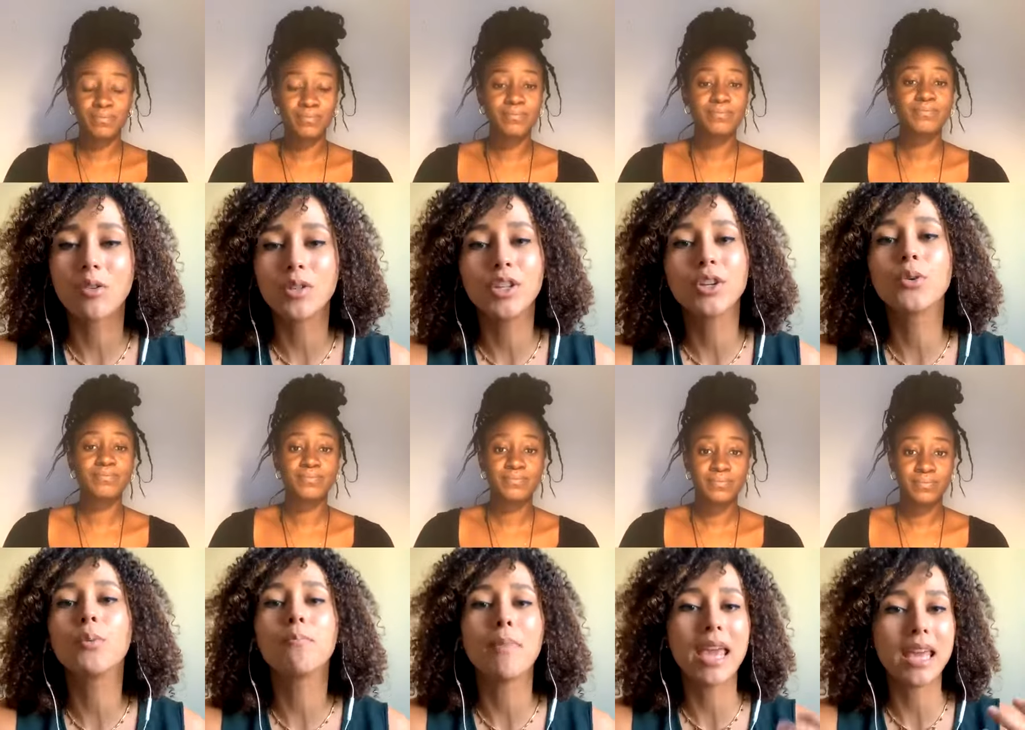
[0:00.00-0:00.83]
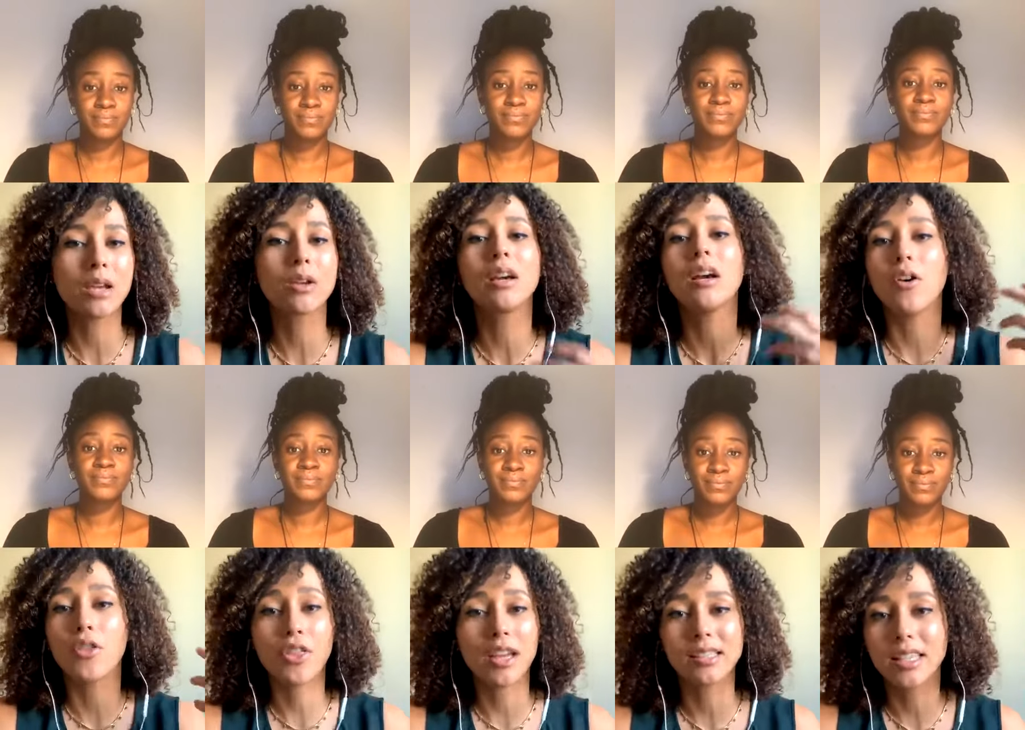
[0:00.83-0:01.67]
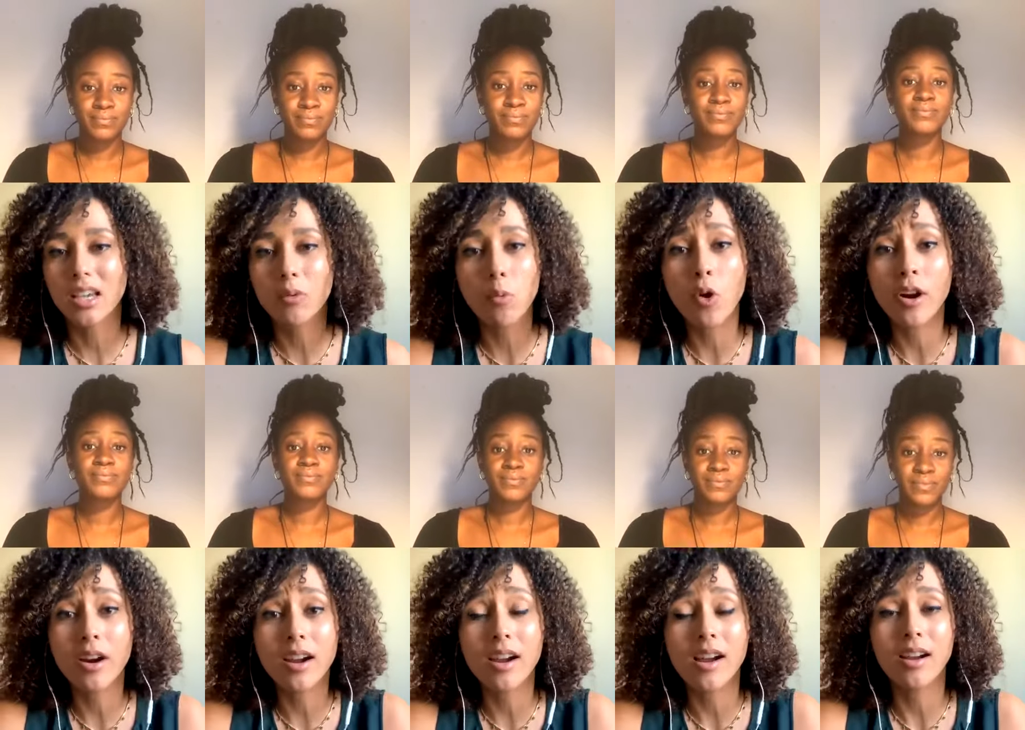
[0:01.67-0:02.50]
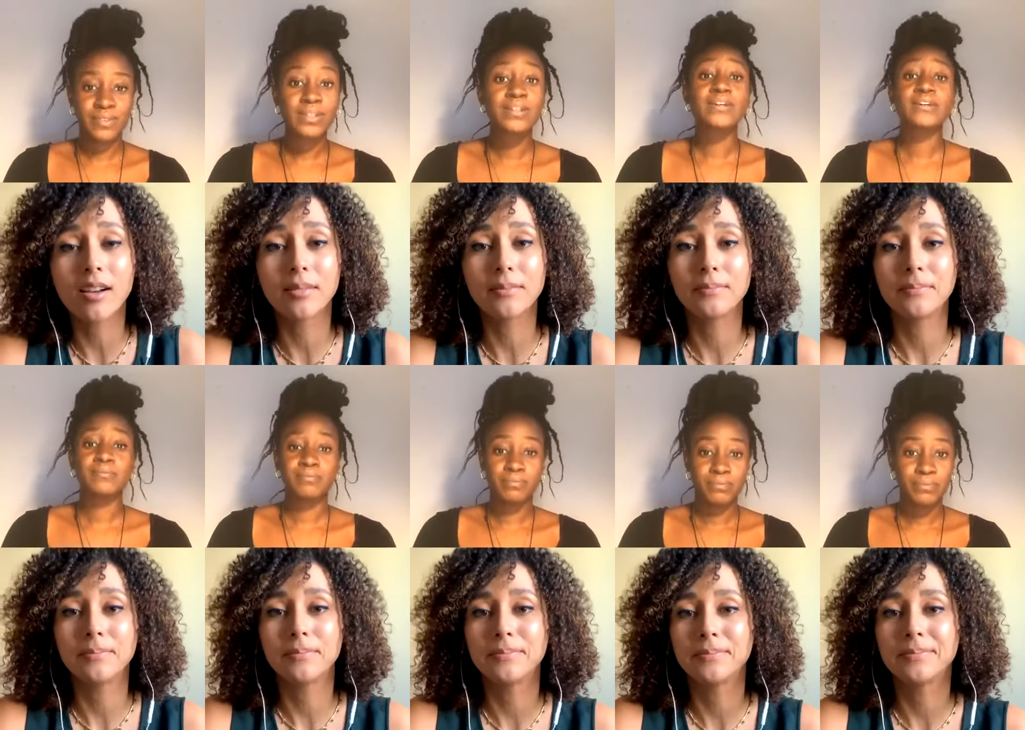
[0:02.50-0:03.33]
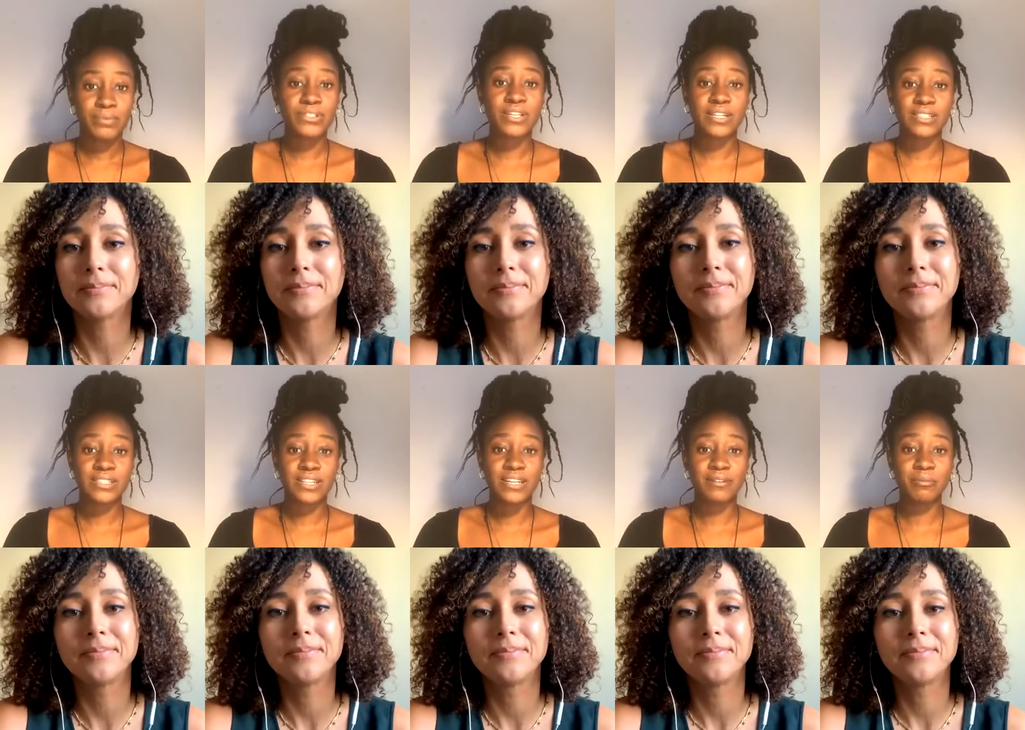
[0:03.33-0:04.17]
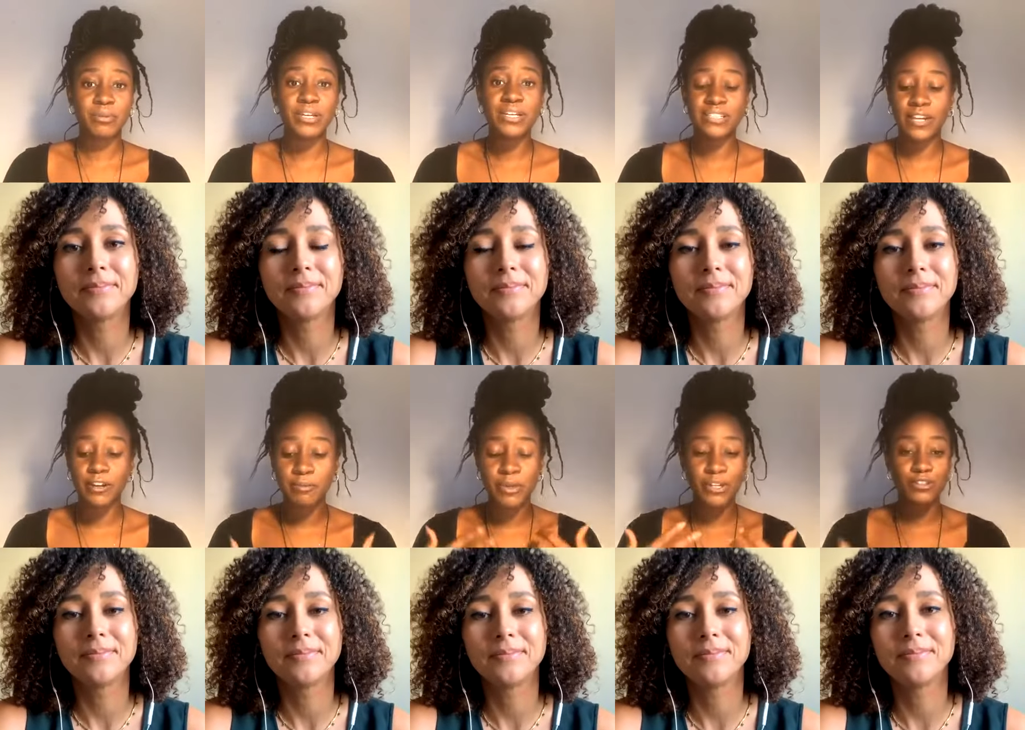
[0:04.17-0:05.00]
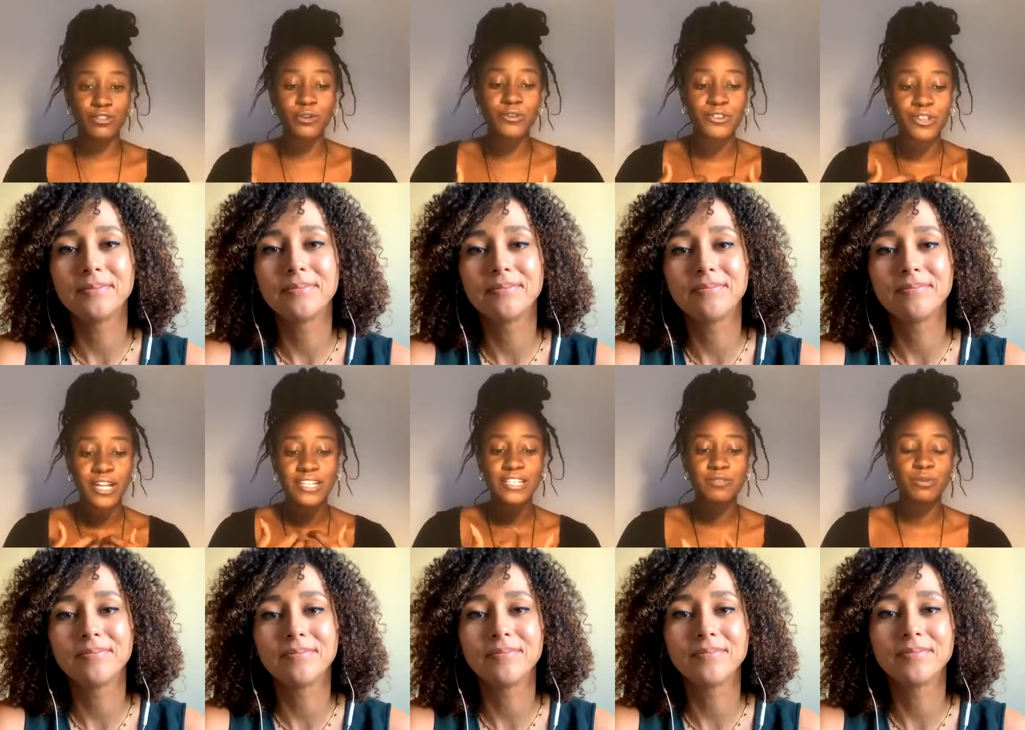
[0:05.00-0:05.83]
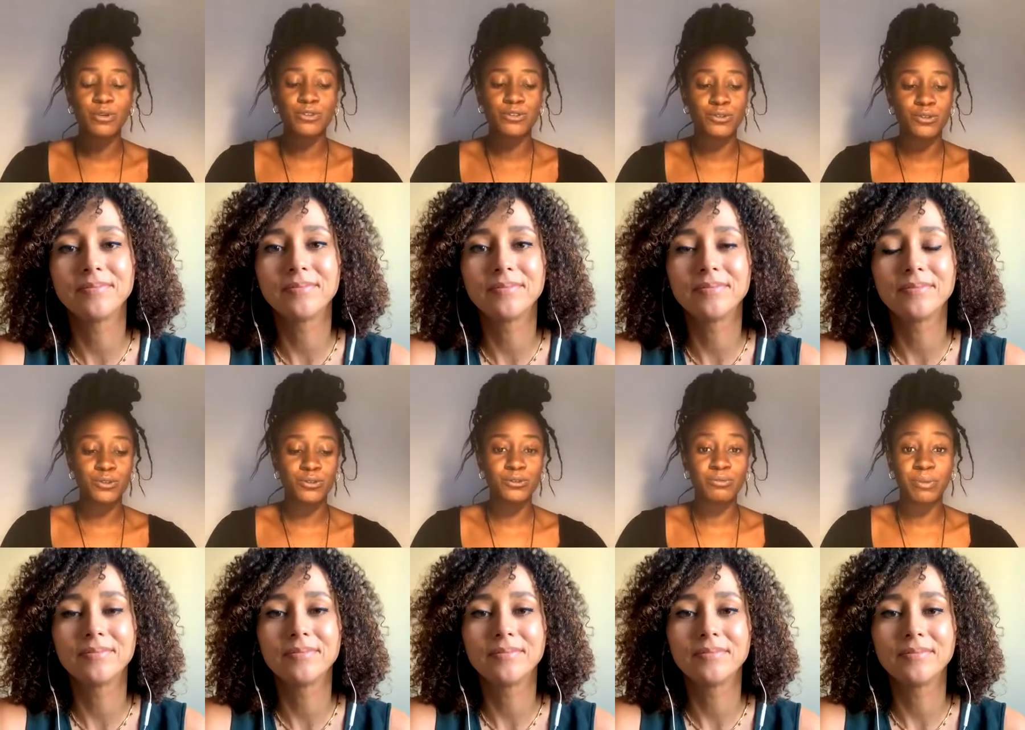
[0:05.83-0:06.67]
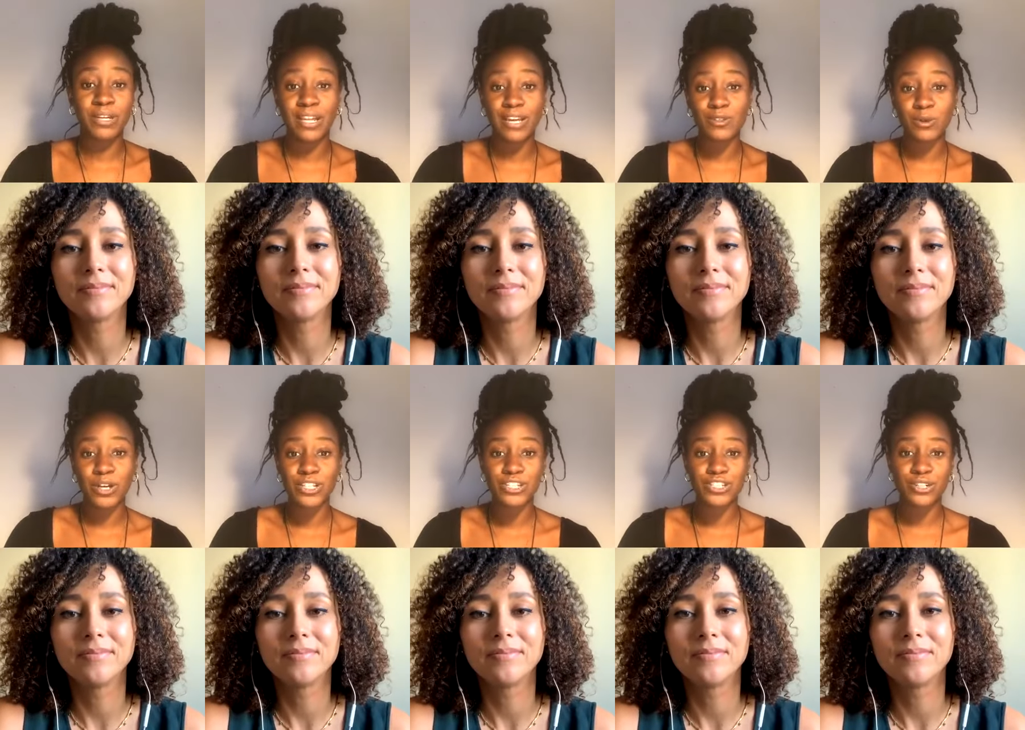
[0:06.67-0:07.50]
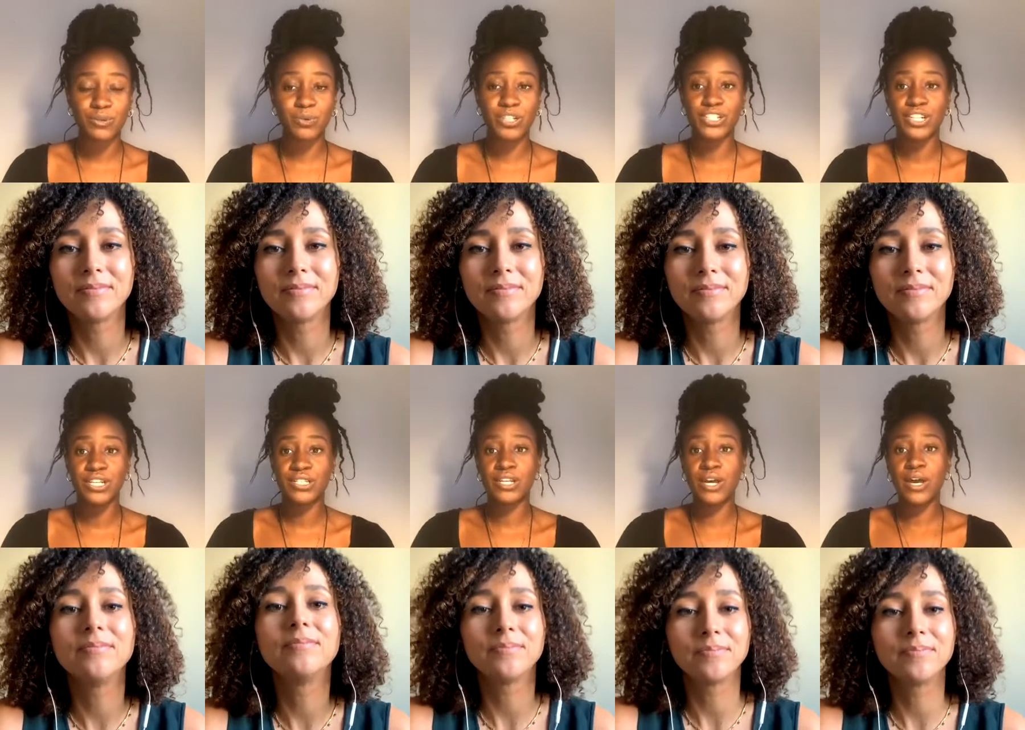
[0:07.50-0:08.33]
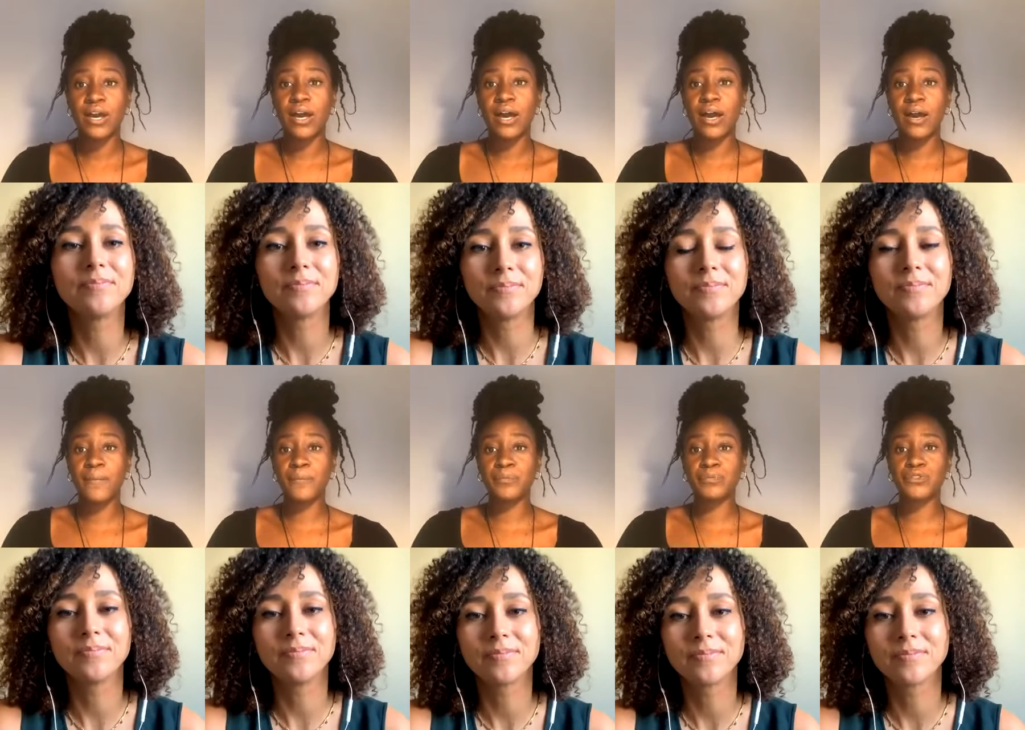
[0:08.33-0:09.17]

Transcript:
Speaker 1: you make authentic work.
Speaker 2: Precisely. Being there and being so so that leads me on to my next question, which is um,